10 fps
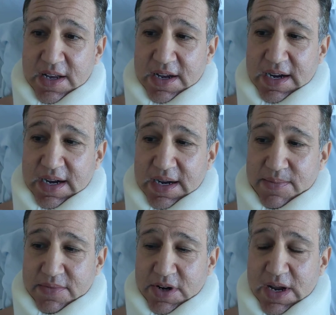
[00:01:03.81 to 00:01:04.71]

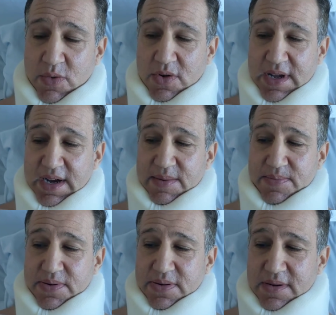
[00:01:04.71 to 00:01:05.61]
When I woke up
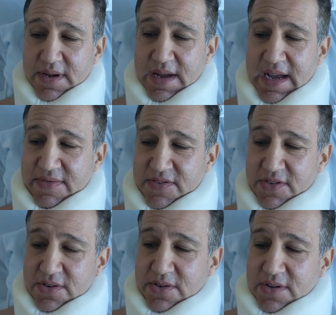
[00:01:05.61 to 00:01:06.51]

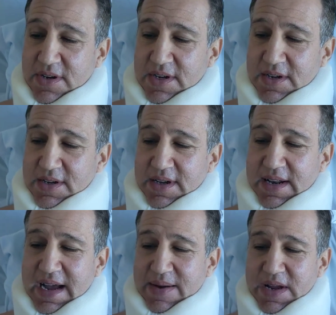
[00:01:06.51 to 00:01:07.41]
after it
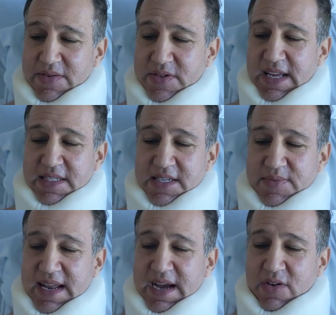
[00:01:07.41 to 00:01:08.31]
happened, I think I
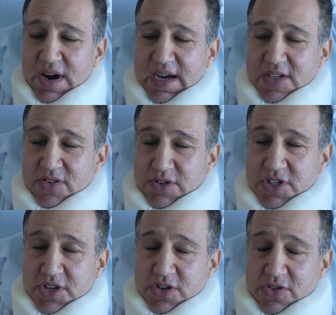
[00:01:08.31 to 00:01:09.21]
slept an hour extra, which
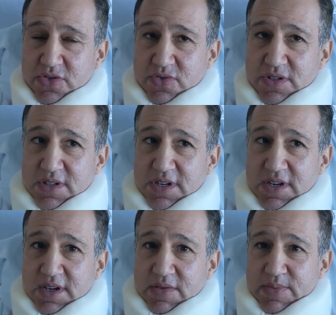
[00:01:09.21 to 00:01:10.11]
is unusual.
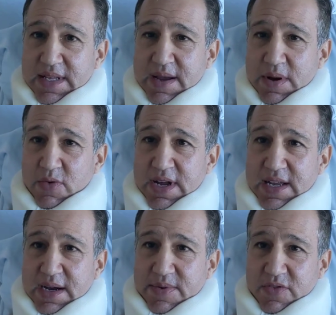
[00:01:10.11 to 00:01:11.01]
By the time I
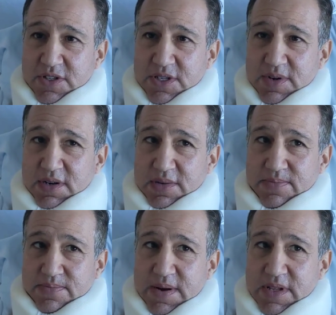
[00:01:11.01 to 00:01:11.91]
wake up, of course, I'm all
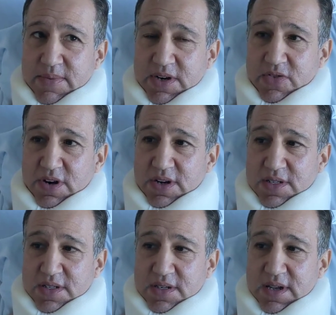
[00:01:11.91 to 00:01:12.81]
pumped up on
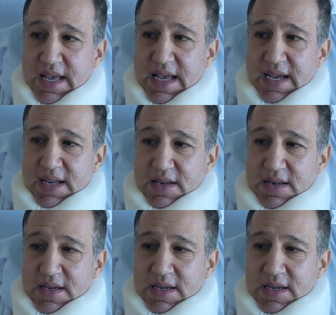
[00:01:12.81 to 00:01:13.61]
drugs, and